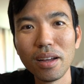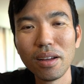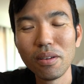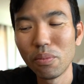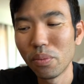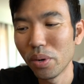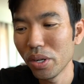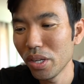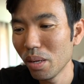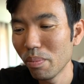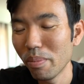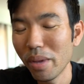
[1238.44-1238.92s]

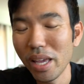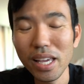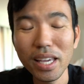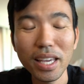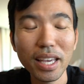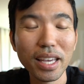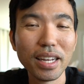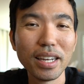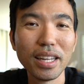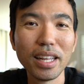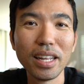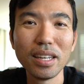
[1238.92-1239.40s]
when you make
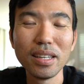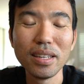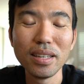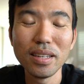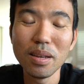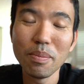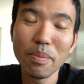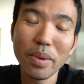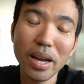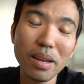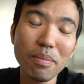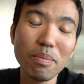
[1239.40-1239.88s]
it, and
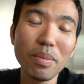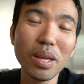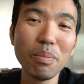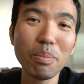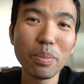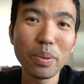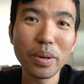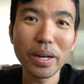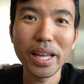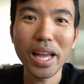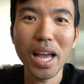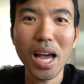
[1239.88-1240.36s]
you might be
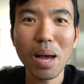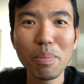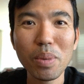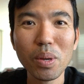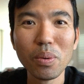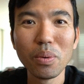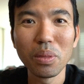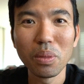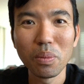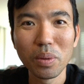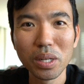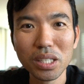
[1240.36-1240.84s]
pretty happy
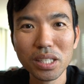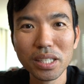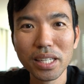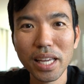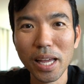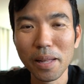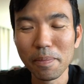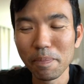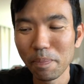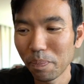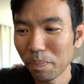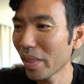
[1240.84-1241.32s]
with what you
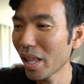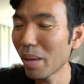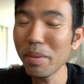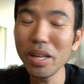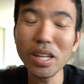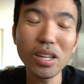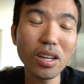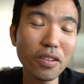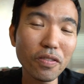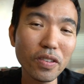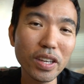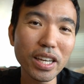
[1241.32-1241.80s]
get. Let me
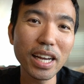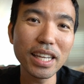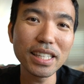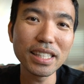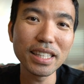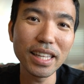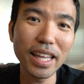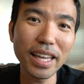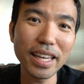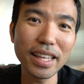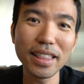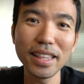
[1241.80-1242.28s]
know if you guys
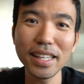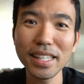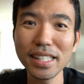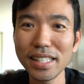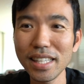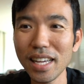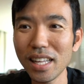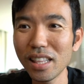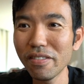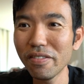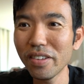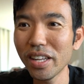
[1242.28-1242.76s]
like this
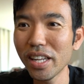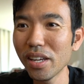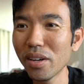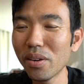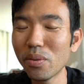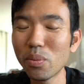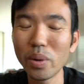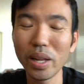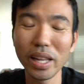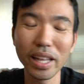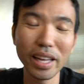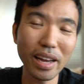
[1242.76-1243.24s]
style of video.
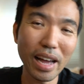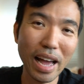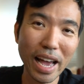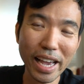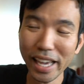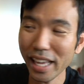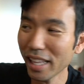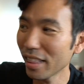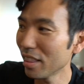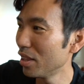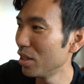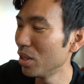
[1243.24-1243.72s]
Well, I
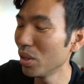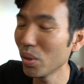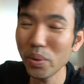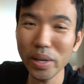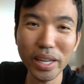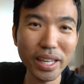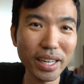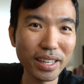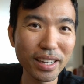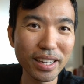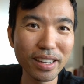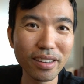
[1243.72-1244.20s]
can do
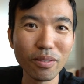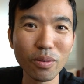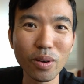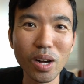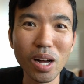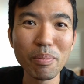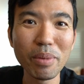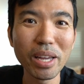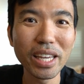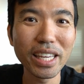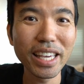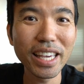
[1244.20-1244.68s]
it
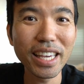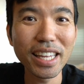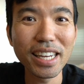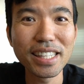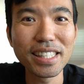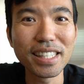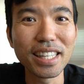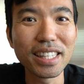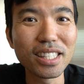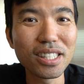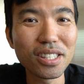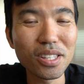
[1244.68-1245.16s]
while my kid
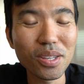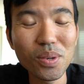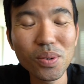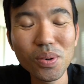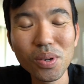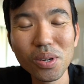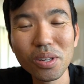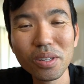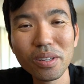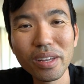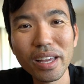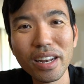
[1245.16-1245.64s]
is at
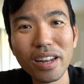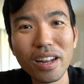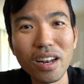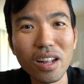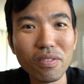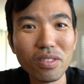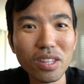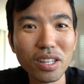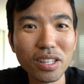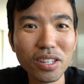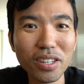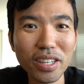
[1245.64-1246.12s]
school and I don't
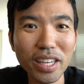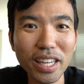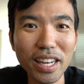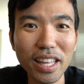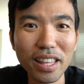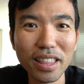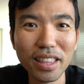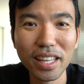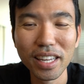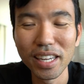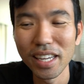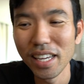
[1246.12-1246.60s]
have to cook
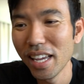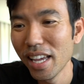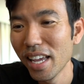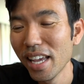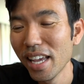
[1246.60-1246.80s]
anything.